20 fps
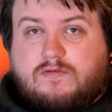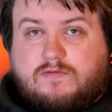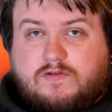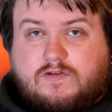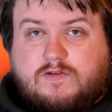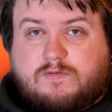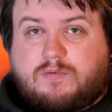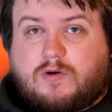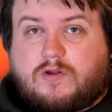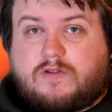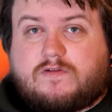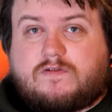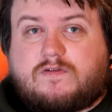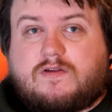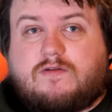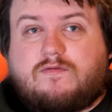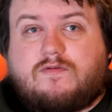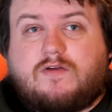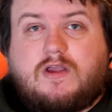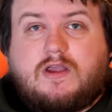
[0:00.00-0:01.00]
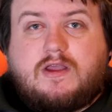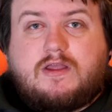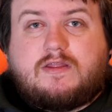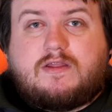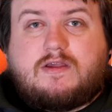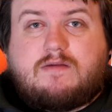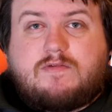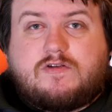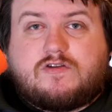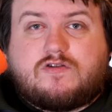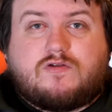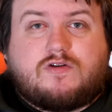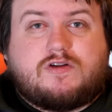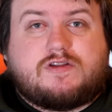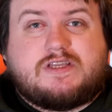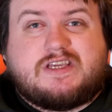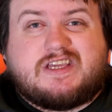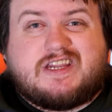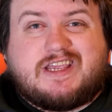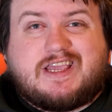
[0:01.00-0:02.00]
responsive. The image
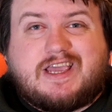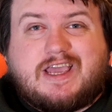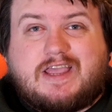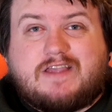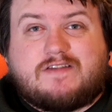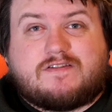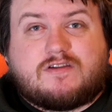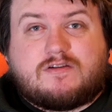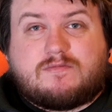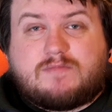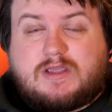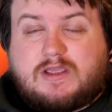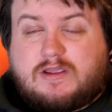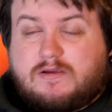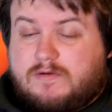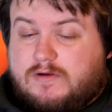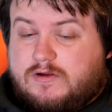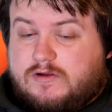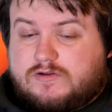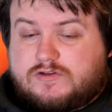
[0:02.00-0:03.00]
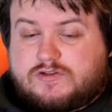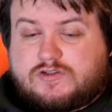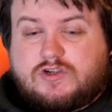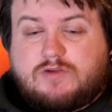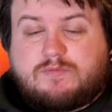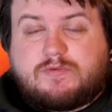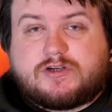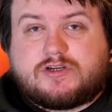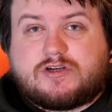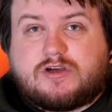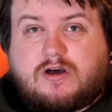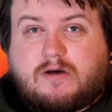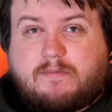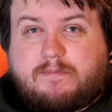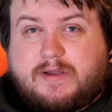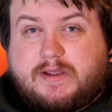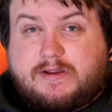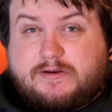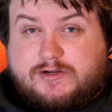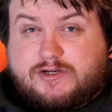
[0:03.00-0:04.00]
quality you're going to get is going to be super
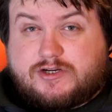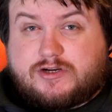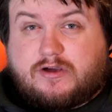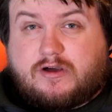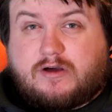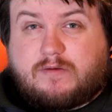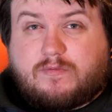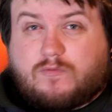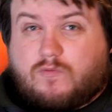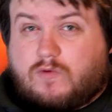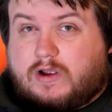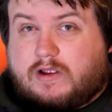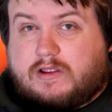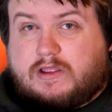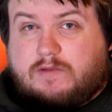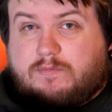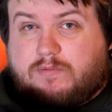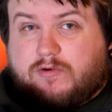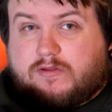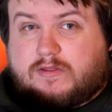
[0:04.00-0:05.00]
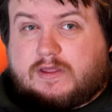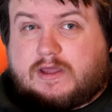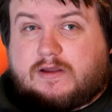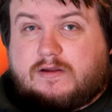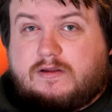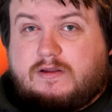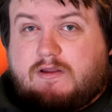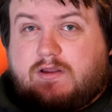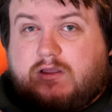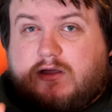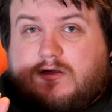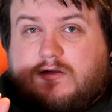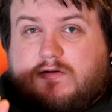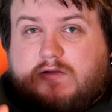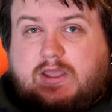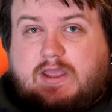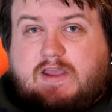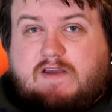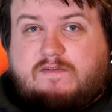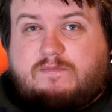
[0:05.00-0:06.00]
sharp, pin sharp. Where you put that
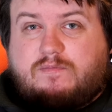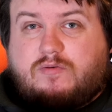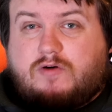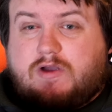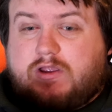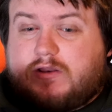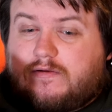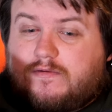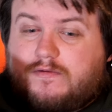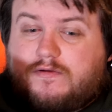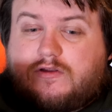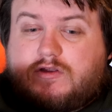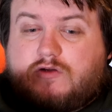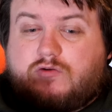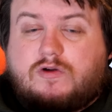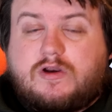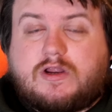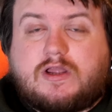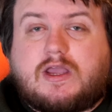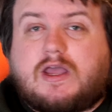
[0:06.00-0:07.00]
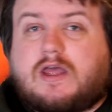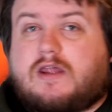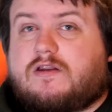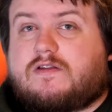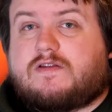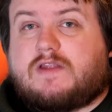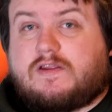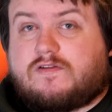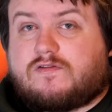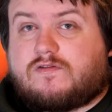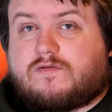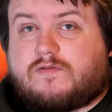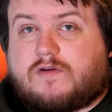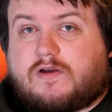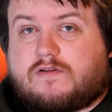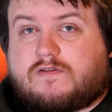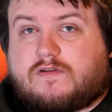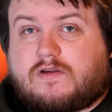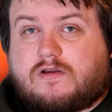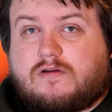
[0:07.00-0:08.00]
AF point, you're going to get a decent
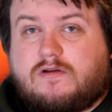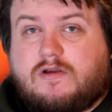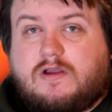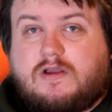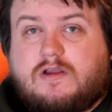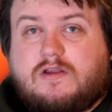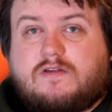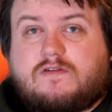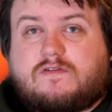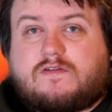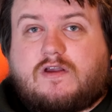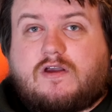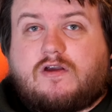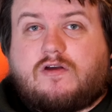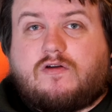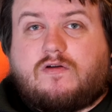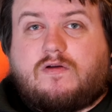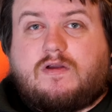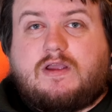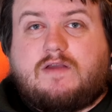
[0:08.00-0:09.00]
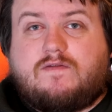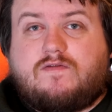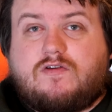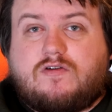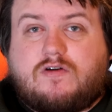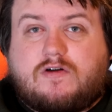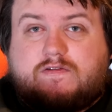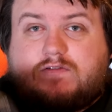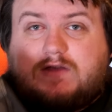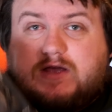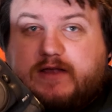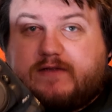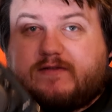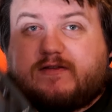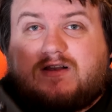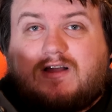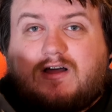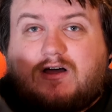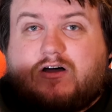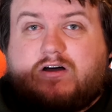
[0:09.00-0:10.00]
photo. So if you've got a
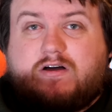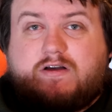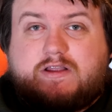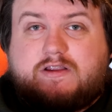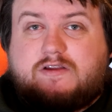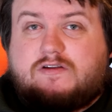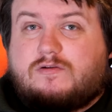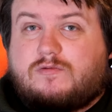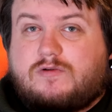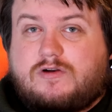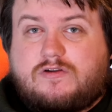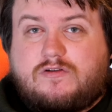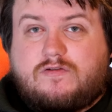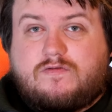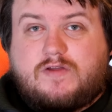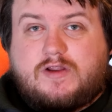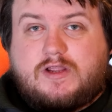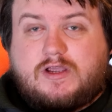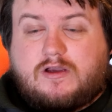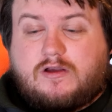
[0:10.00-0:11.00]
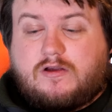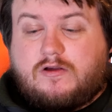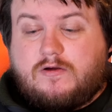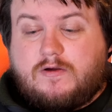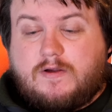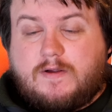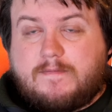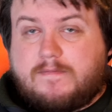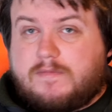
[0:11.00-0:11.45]
DSLR and you don't want to do video,